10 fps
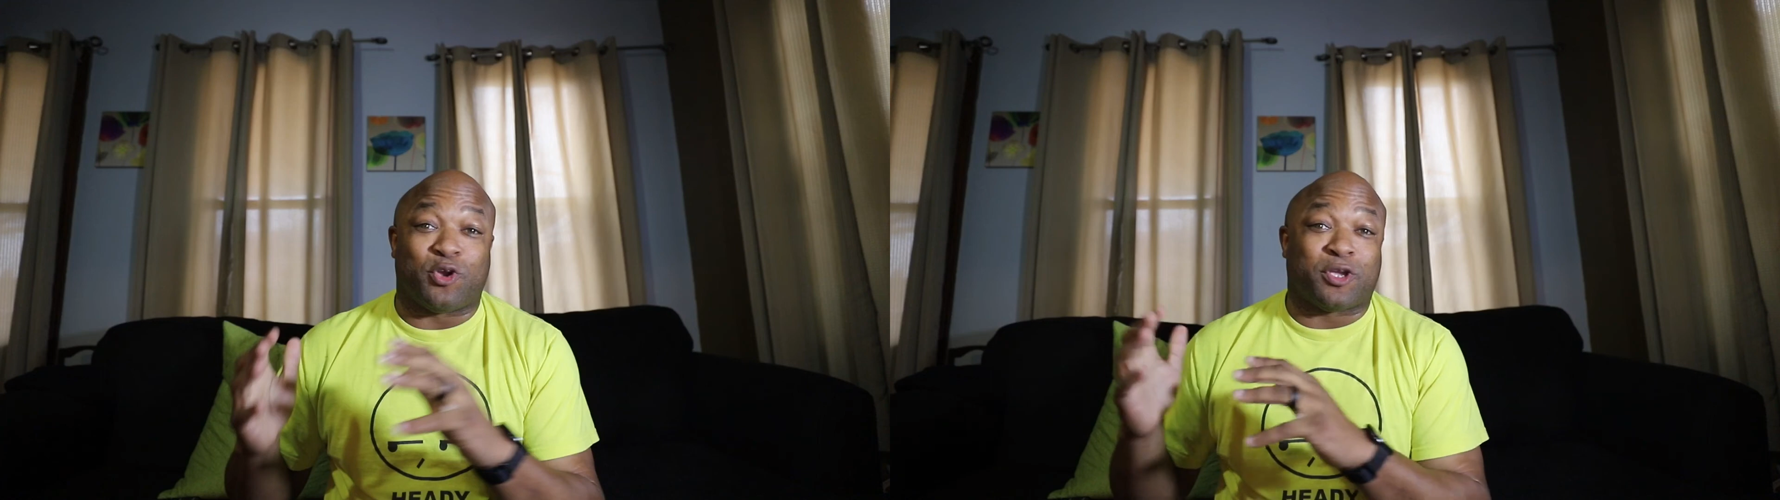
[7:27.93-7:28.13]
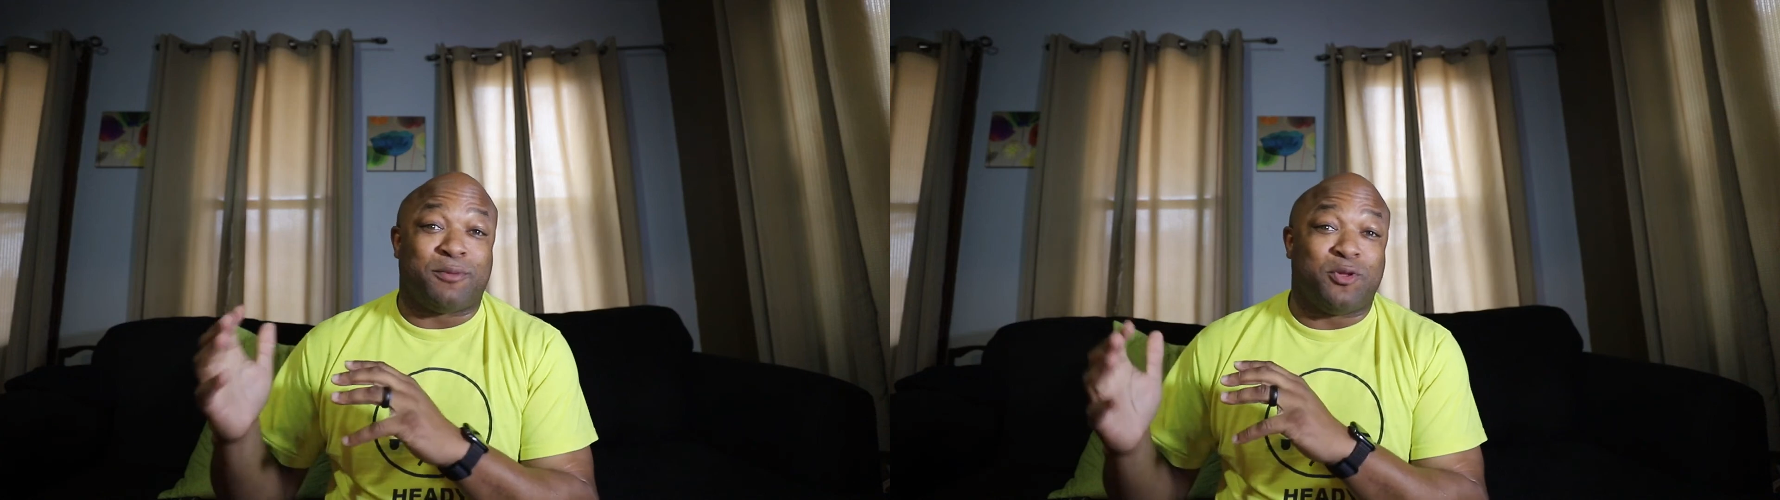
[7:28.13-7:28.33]

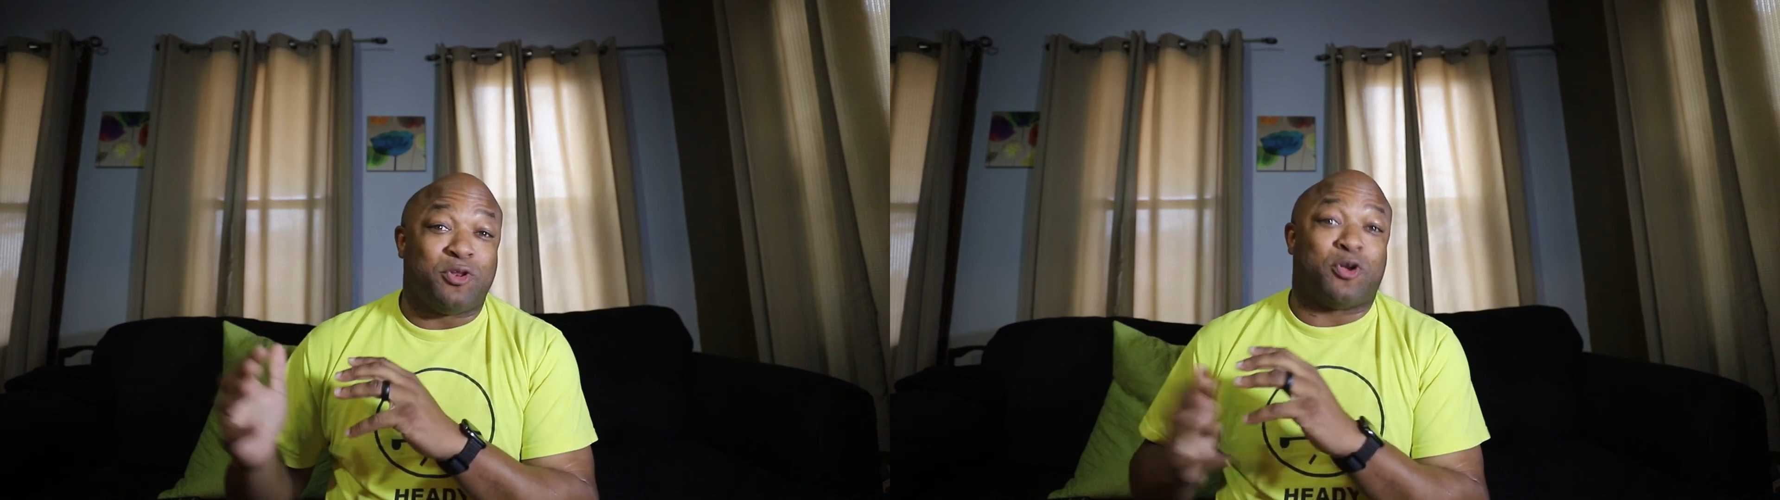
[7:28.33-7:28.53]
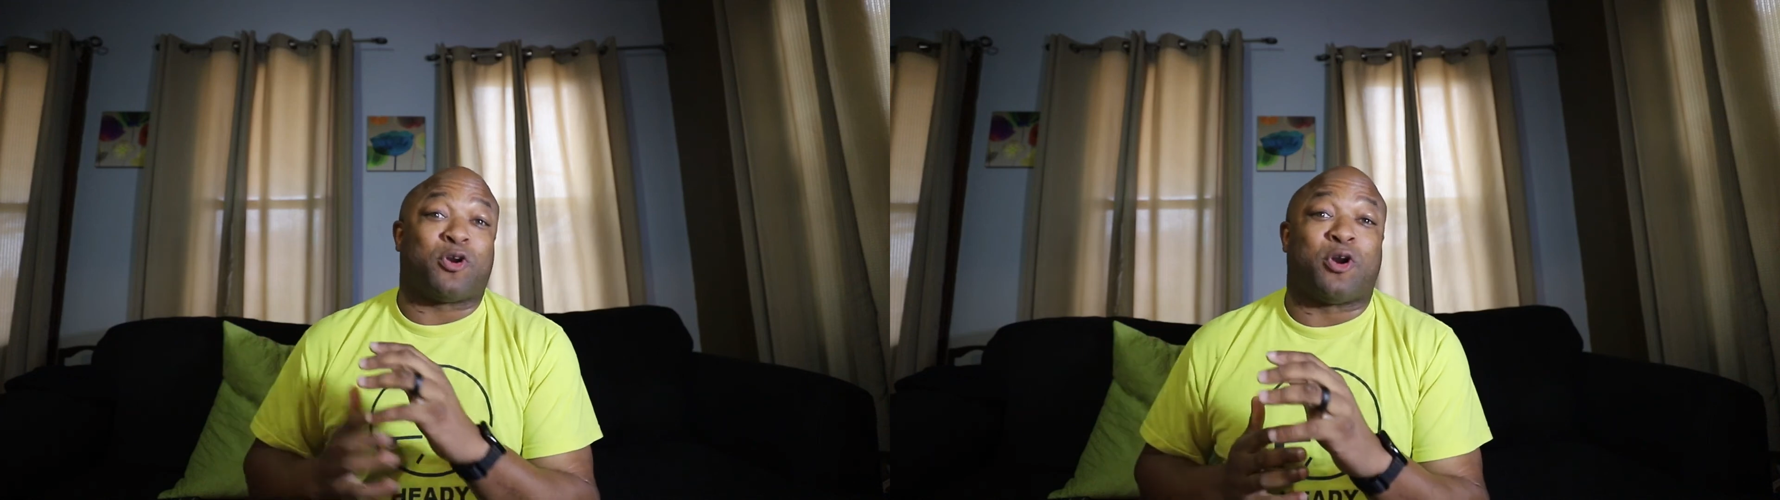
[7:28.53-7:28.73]
your
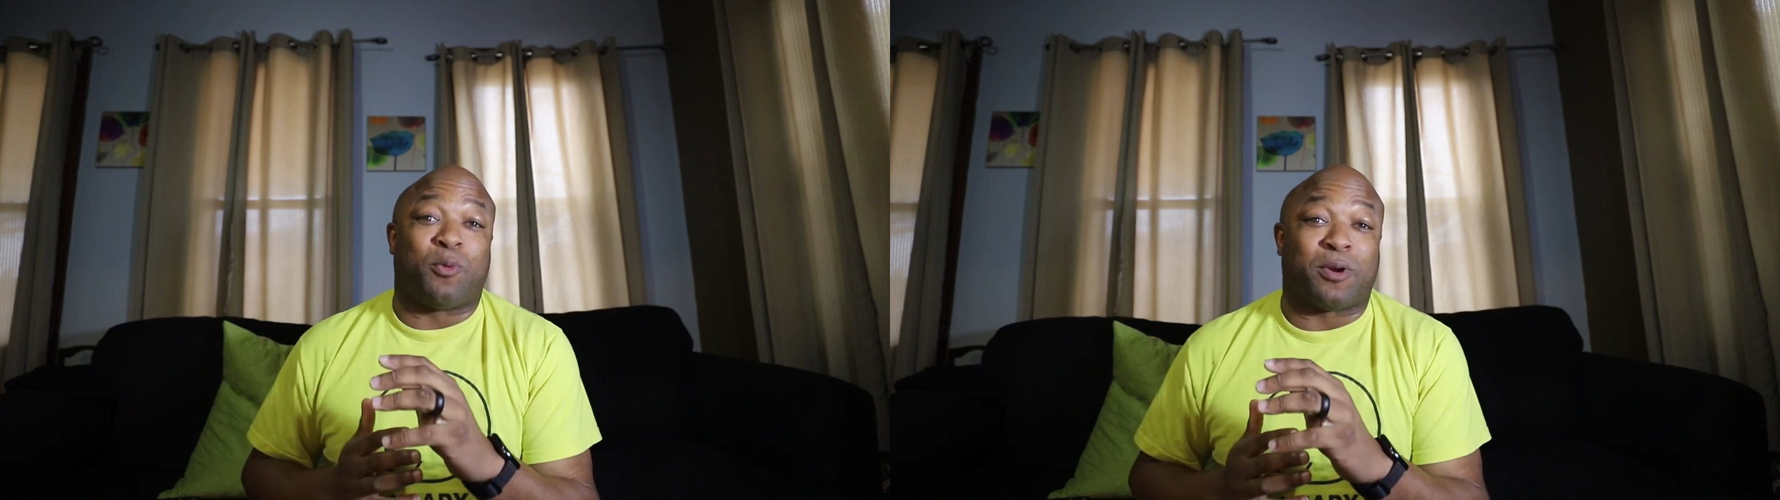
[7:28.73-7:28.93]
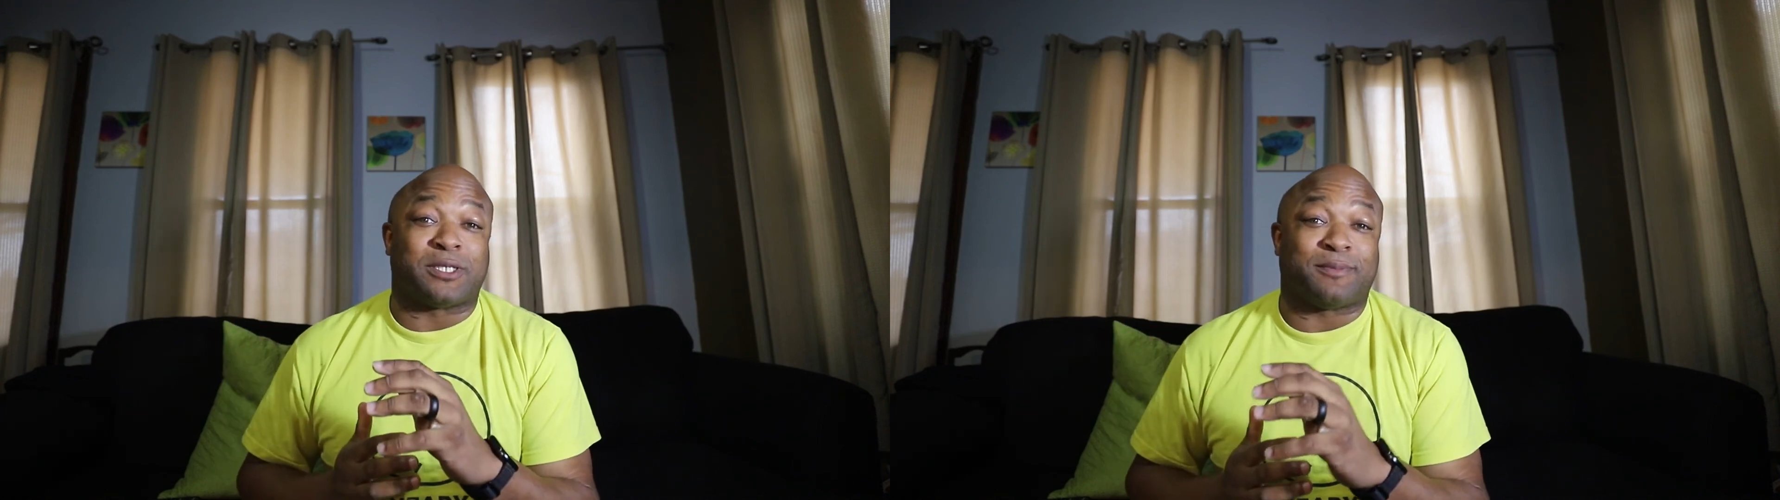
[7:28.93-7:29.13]
community, your co-working